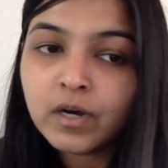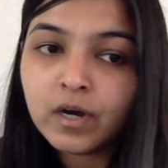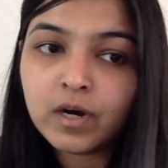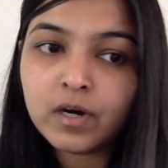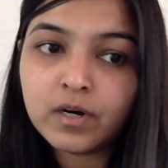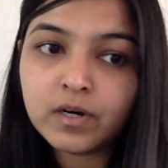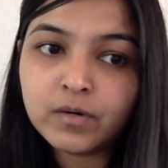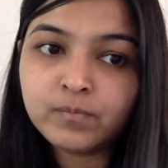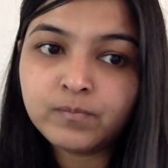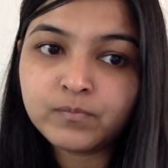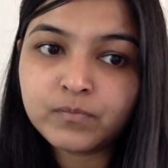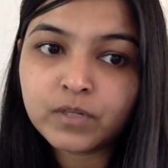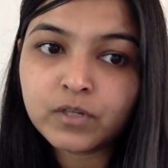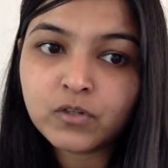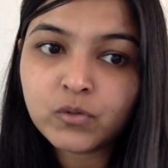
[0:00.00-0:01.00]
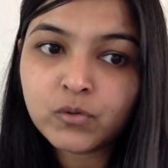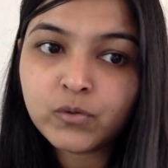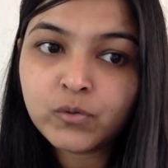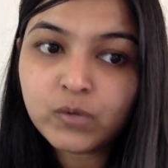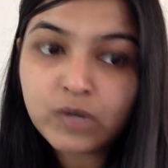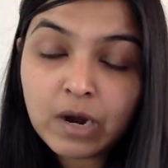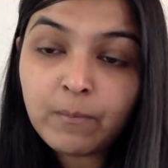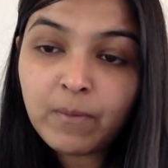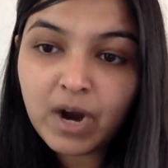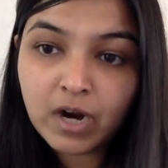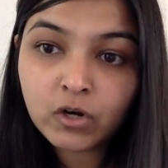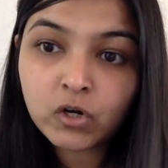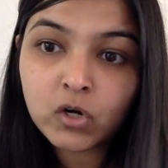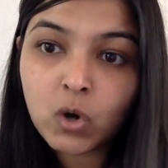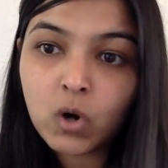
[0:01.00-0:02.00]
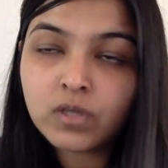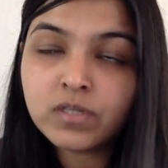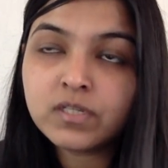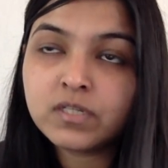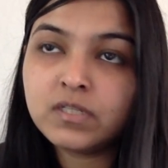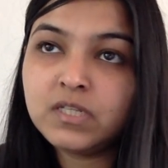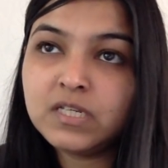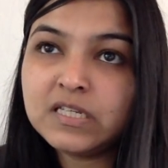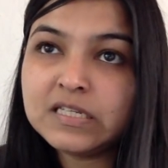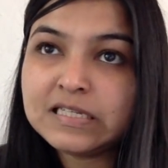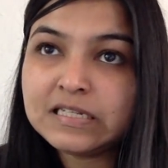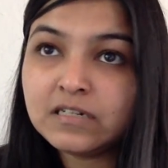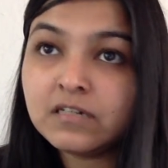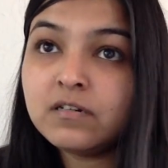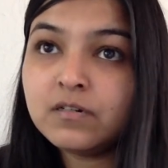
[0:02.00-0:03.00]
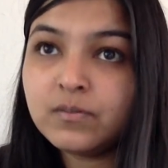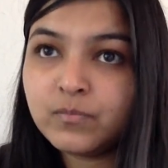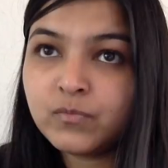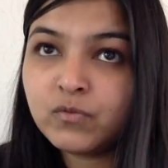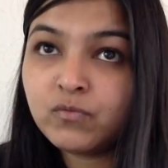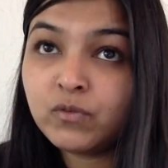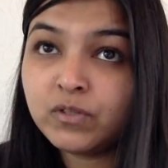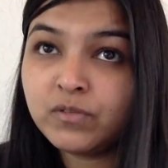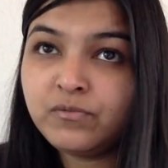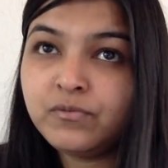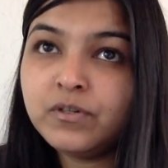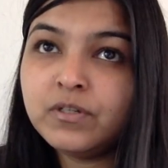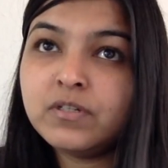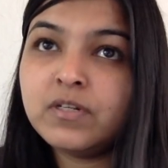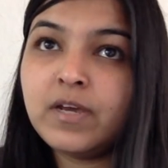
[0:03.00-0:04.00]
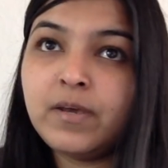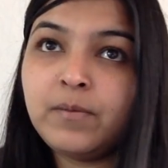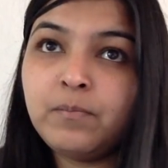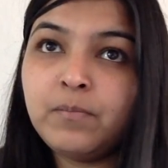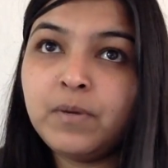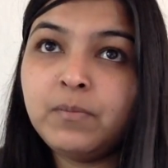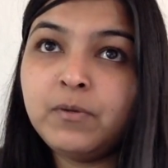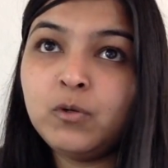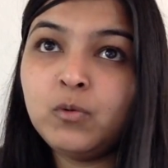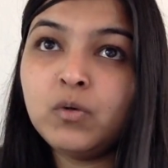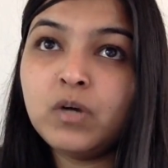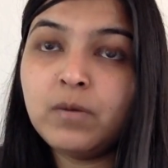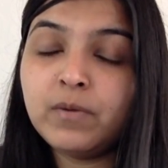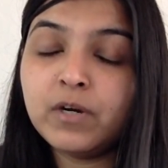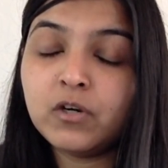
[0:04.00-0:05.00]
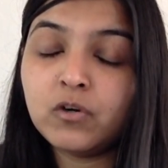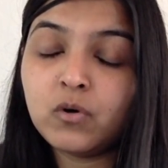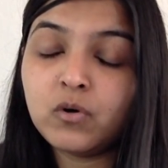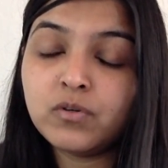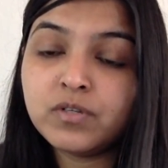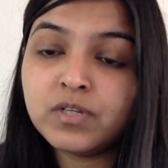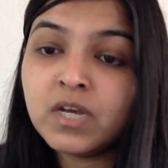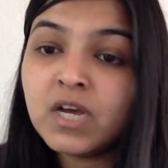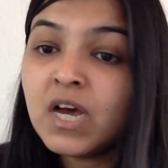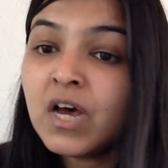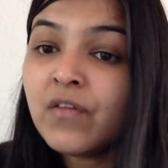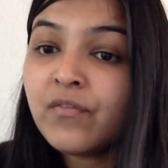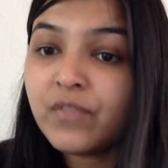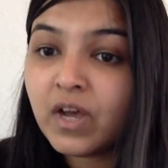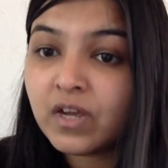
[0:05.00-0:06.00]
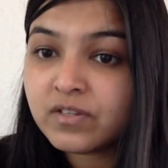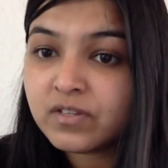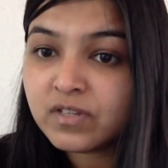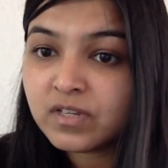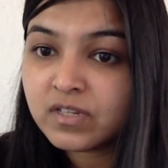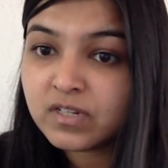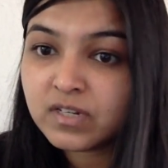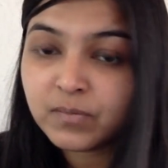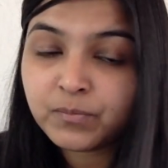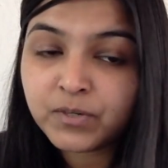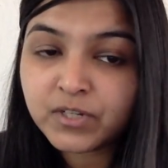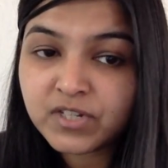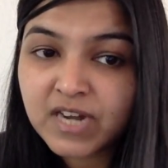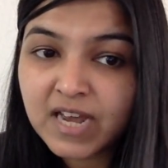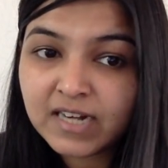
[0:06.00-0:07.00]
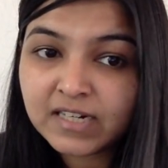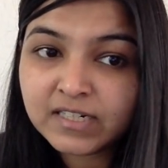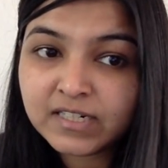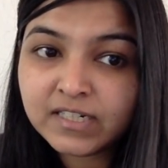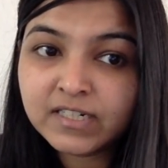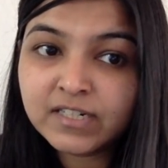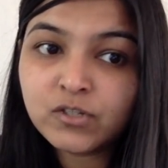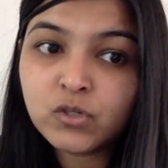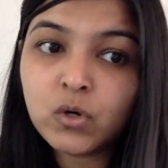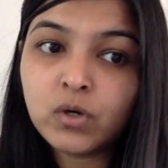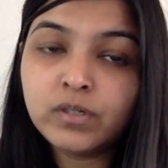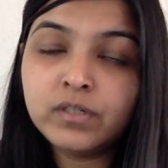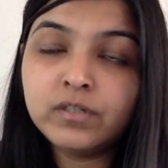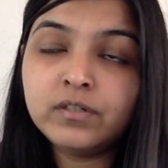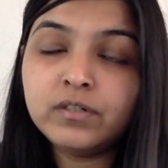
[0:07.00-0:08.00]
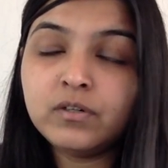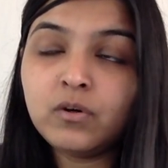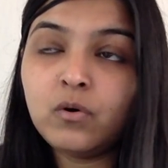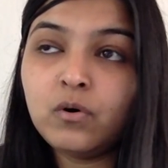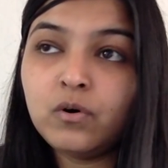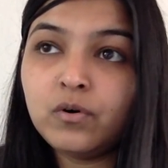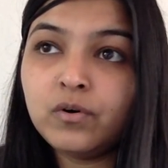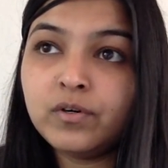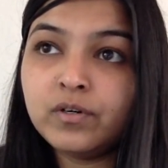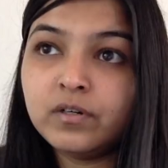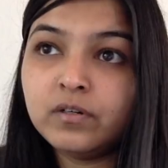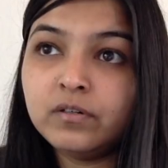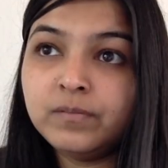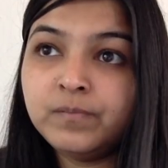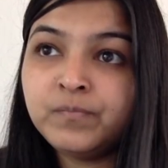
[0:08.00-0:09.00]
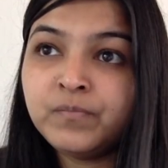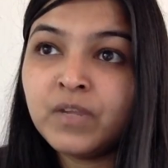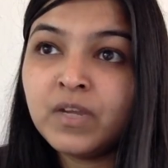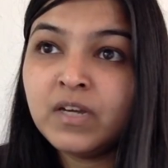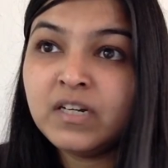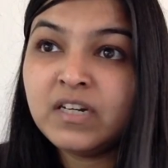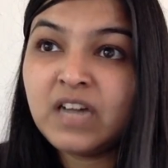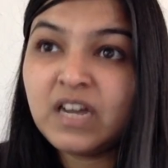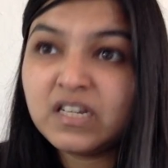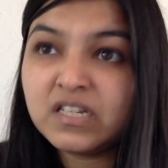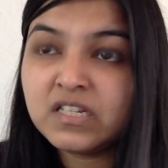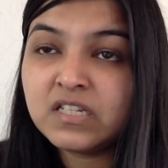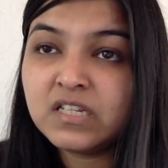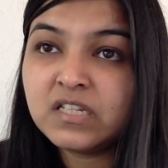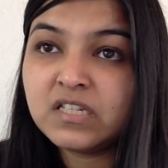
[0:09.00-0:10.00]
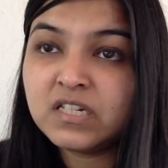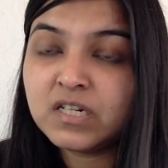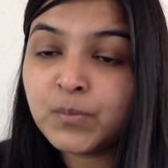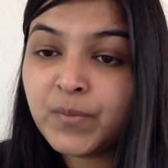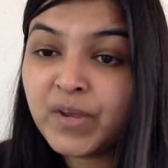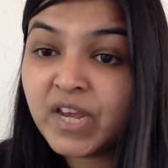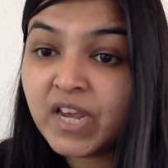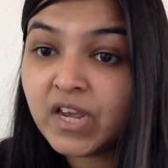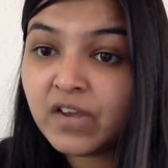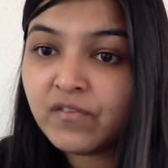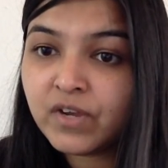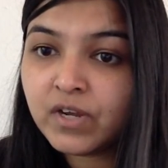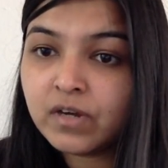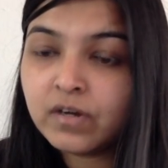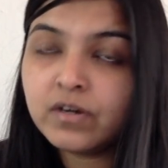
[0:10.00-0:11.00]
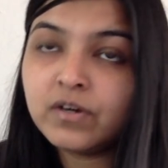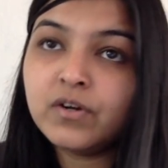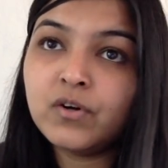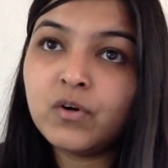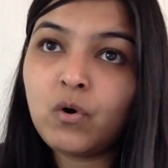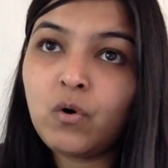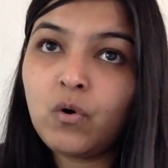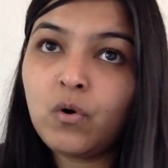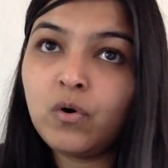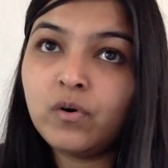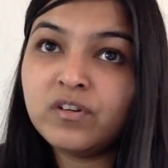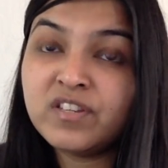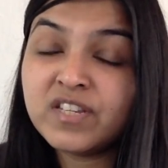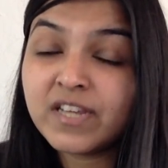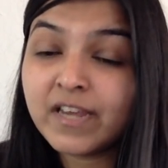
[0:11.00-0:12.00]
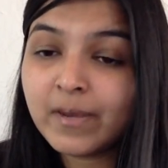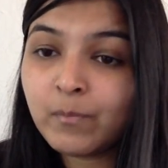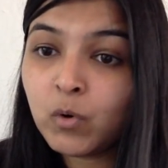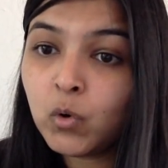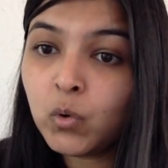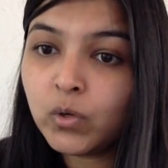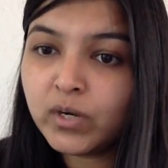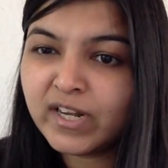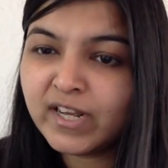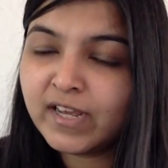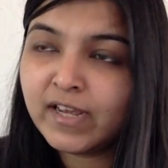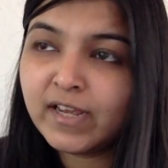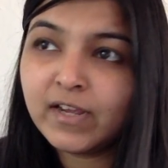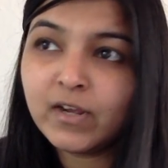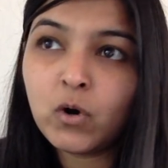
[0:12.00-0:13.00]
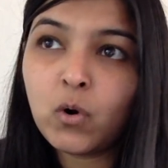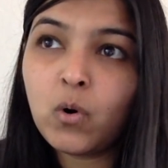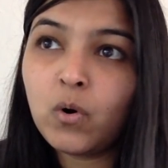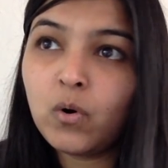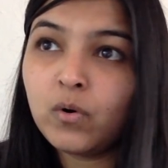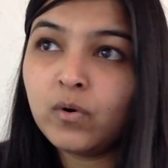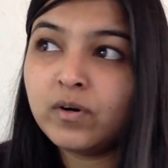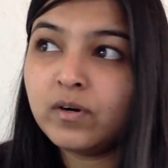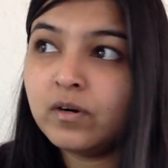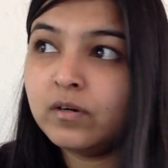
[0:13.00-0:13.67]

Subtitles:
So you come across these terms for the first time. Maybe you come across narcissistic personality disorder, or narcissistic behavior, or scapegoating, or